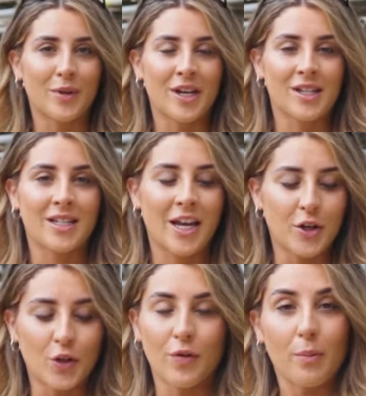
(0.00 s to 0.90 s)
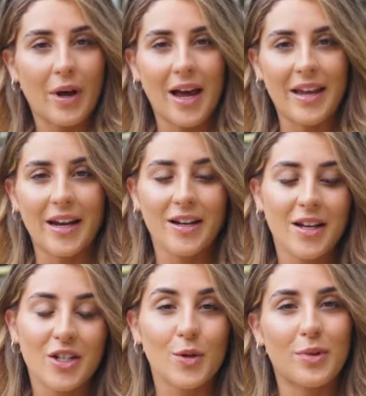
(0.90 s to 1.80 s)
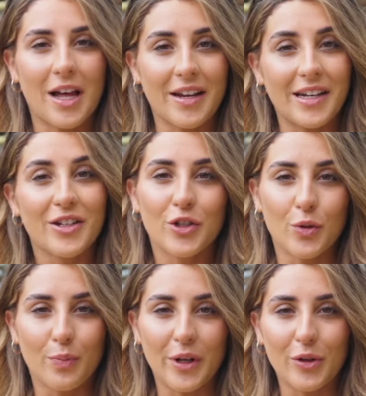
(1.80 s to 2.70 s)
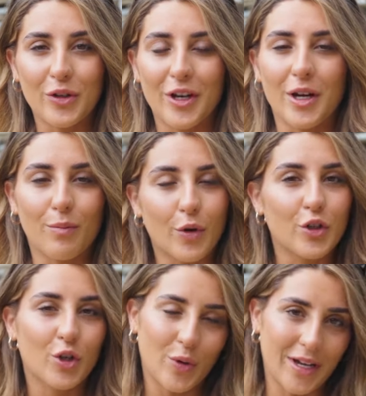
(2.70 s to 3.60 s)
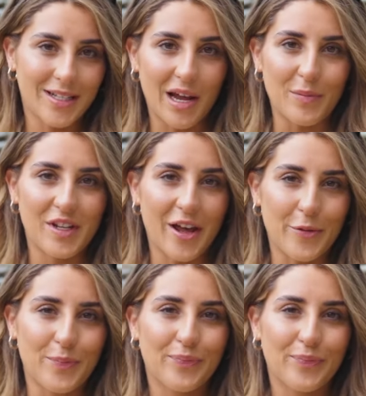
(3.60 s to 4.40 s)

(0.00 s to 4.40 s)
because it takes you from buying to planning to build in a much quicker timescale.